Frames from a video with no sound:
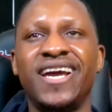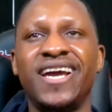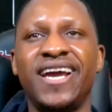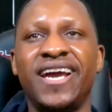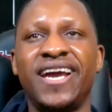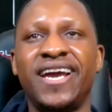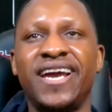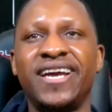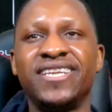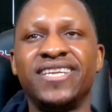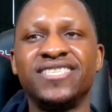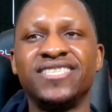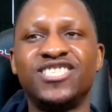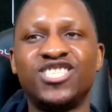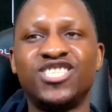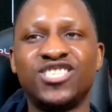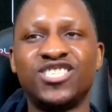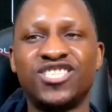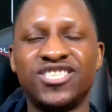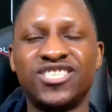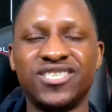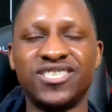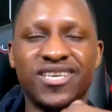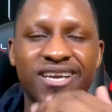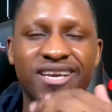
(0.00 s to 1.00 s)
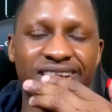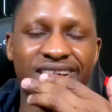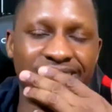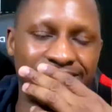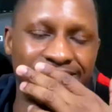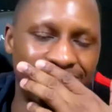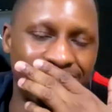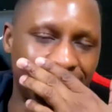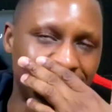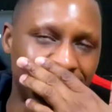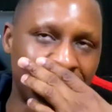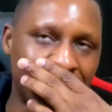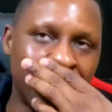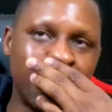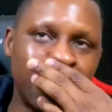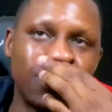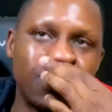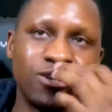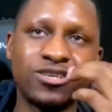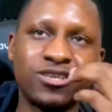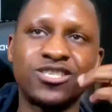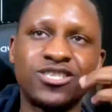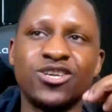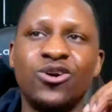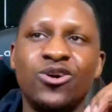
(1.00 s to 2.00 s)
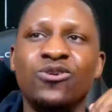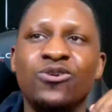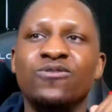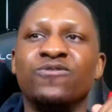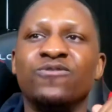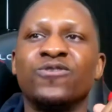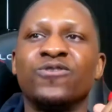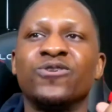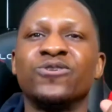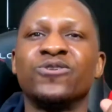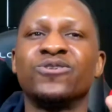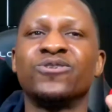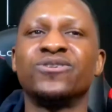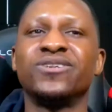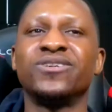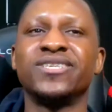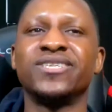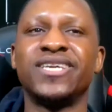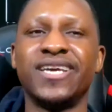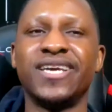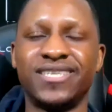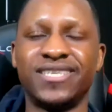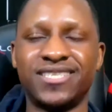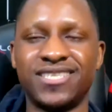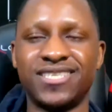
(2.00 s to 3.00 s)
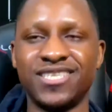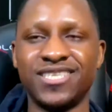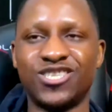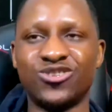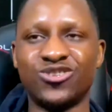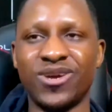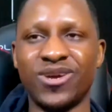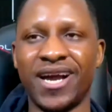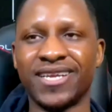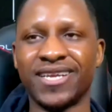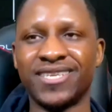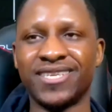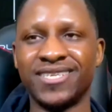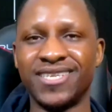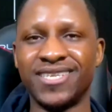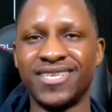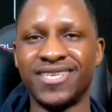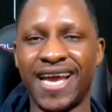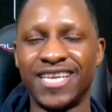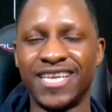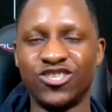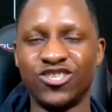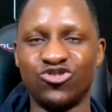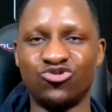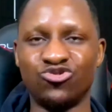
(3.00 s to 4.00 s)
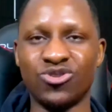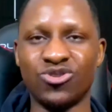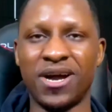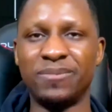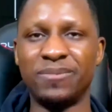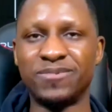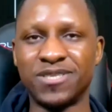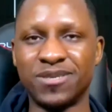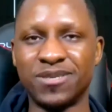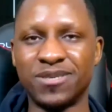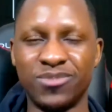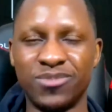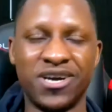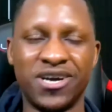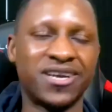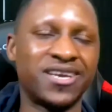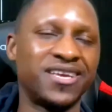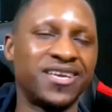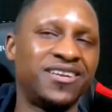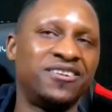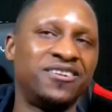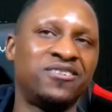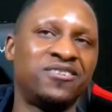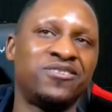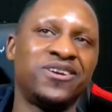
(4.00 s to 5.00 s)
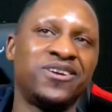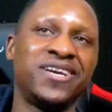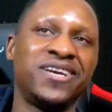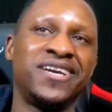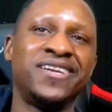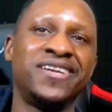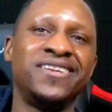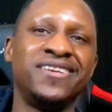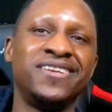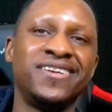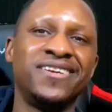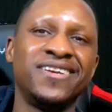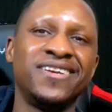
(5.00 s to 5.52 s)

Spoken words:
And Shay looks over, gets distracted, and drops the bucket on her head.